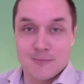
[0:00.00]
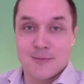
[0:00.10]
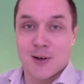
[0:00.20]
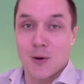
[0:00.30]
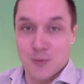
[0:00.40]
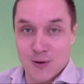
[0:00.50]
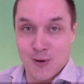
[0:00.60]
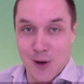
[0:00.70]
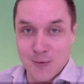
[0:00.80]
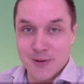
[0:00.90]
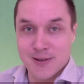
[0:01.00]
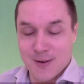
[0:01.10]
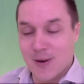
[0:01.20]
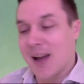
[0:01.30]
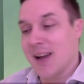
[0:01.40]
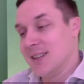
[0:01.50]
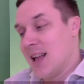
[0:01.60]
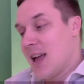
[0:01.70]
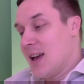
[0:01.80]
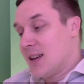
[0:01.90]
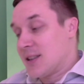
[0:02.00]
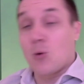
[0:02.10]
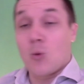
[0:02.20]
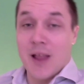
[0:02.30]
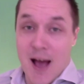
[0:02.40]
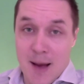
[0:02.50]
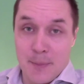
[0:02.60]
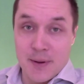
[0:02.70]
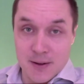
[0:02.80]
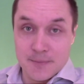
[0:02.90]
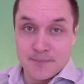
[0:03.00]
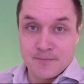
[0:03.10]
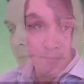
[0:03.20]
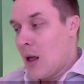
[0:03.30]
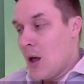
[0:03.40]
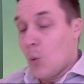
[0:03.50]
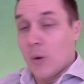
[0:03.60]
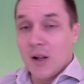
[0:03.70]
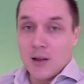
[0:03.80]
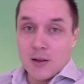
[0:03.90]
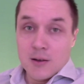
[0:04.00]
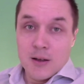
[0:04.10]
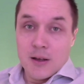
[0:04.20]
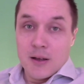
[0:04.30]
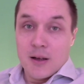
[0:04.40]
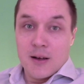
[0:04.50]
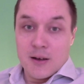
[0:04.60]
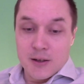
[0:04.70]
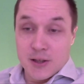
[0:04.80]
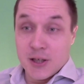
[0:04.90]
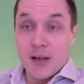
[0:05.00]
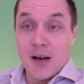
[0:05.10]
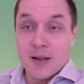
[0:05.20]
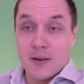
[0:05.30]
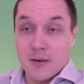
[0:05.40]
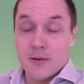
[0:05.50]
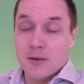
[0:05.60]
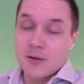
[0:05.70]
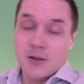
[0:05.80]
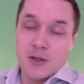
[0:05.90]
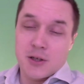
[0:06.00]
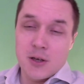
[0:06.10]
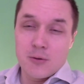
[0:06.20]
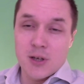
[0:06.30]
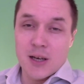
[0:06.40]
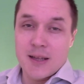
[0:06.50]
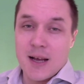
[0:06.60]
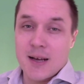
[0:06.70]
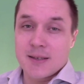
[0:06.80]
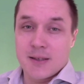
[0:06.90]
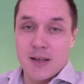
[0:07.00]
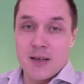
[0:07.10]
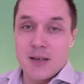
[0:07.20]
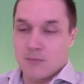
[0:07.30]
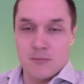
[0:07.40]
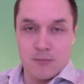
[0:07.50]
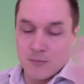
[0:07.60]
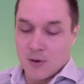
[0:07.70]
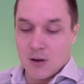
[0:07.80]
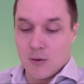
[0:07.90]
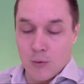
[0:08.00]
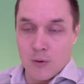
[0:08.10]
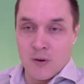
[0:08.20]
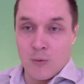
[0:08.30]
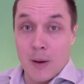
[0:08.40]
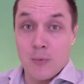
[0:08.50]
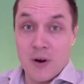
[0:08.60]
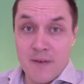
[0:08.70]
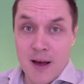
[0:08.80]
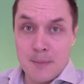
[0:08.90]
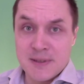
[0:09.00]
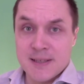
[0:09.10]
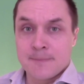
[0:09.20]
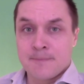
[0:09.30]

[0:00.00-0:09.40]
close to close. Okay. Yeah. So what happened? Well, uh, she got, uh, she, she, usually does these uh, uh web revamps